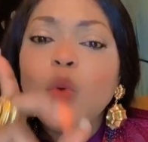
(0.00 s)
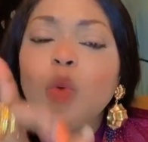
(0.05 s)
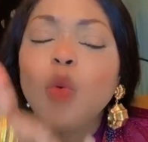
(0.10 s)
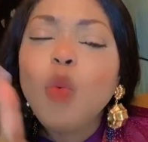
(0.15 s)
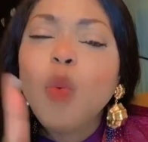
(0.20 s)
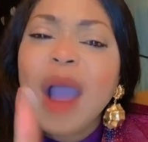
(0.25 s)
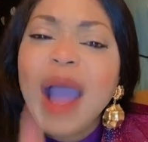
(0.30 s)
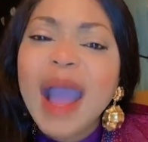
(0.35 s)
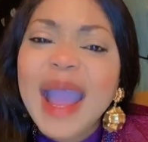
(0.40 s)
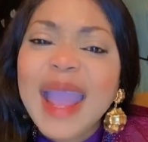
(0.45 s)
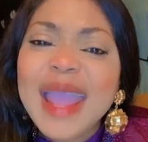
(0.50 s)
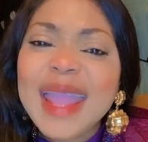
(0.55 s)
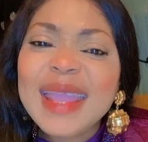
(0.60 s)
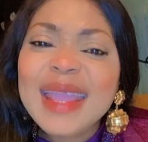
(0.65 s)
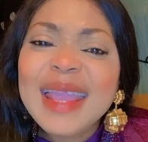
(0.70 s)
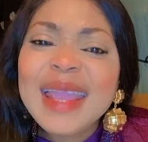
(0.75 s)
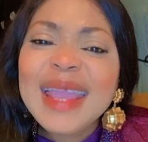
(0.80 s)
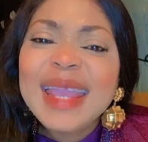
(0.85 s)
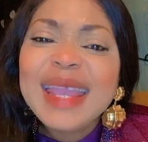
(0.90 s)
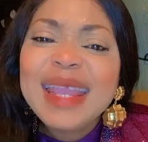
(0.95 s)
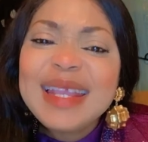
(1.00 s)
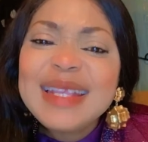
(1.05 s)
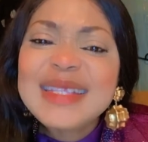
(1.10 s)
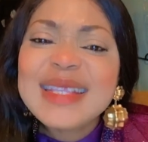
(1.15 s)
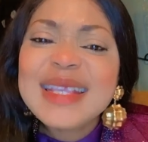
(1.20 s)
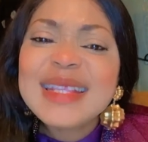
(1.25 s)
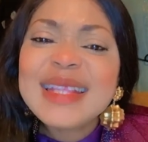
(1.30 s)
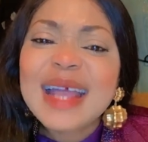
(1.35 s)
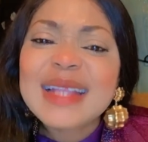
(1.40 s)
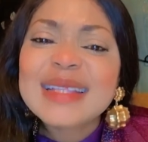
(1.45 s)
Why
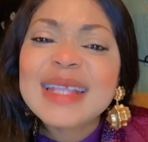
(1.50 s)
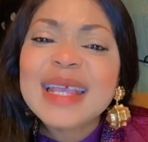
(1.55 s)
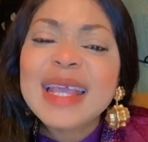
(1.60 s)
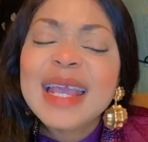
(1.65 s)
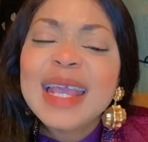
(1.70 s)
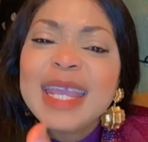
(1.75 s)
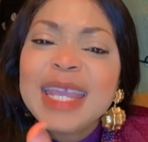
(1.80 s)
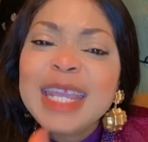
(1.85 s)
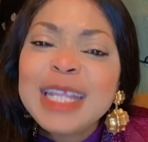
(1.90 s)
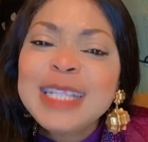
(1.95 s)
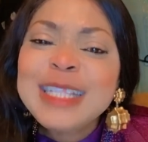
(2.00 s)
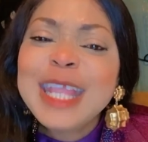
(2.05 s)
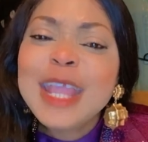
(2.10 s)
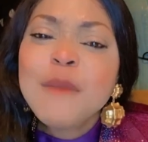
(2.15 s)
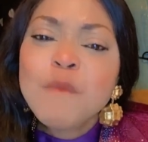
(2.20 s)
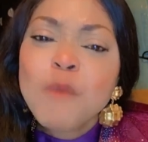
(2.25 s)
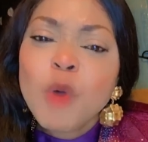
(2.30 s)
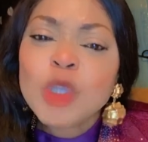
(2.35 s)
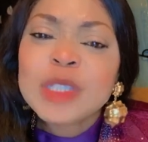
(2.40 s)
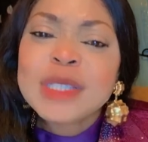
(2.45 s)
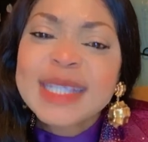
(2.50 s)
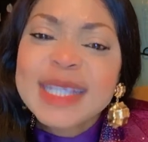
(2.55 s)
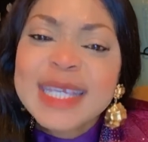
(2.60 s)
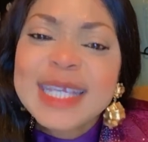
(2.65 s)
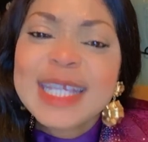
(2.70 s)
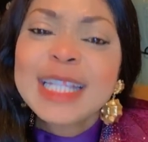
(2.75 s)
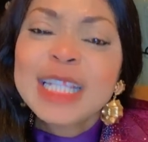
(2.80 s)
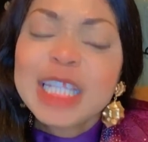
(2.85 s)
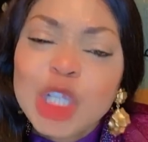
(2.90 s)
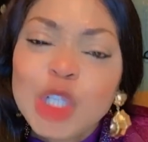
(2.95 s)
is it that they must
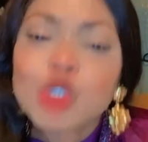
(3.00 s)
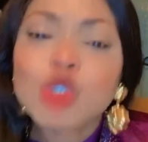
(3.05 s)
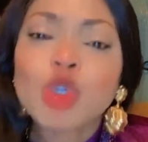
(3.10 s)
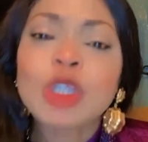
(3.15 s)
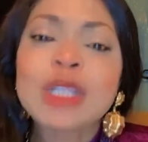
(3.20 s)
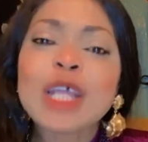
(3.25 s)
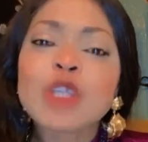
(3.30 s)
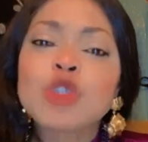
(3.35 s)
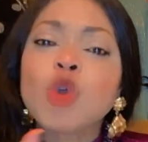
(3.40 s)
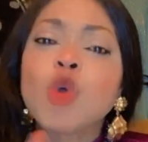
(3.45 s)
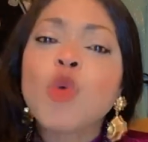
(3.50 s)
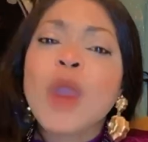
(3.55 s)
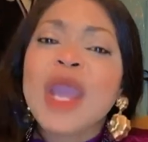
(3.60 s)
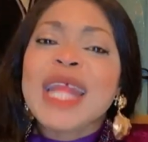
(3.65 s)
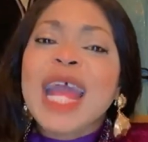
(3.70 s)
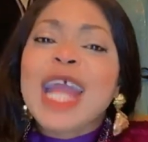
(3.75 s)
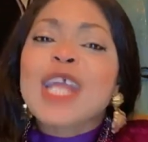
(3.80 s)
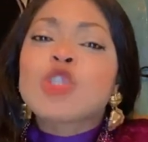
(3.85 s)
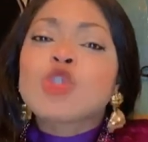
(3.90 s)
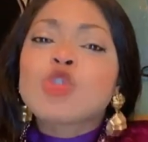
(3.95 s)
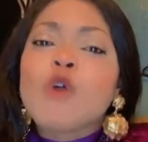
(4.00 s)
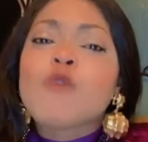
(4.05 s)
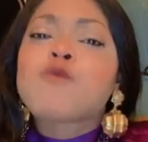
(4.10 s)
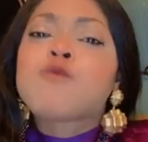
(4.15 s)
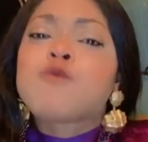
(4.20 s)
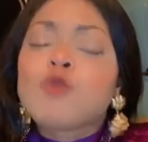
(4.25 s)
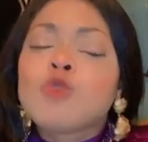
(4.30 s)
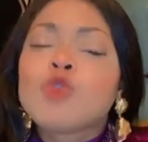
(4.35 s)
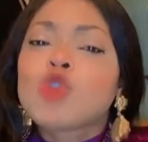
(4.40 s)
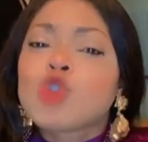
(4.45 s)
kill each other? So when I saw
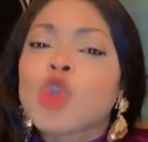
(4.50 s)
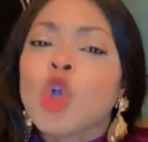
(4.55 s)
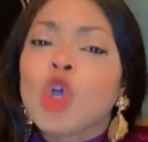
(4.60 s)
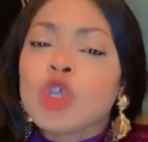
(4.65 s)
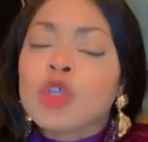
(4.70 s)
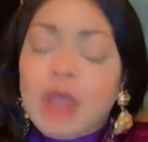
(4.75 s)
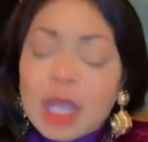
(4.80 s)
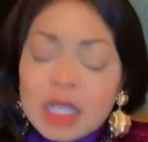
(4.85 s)
Funsho's